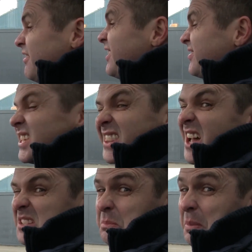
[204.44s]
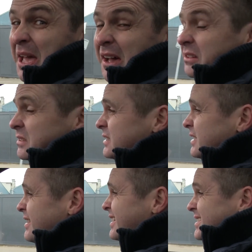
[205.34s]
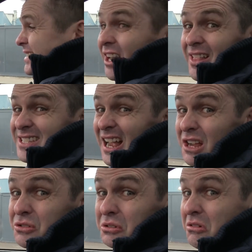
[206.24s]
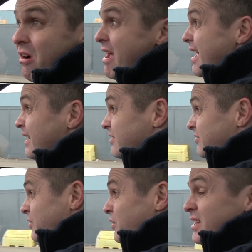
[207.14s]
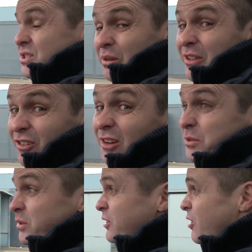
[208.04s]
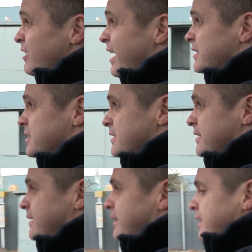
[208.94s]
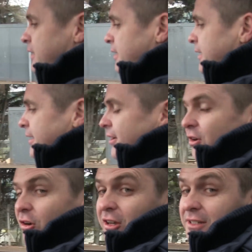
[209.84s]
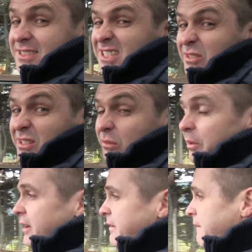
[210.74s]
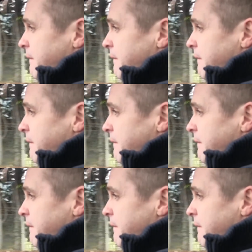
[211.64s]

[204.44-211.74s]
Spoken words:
£50,000, and that's 100 grand for a 25-year-old hot hatch. All right, let's give it a little bit.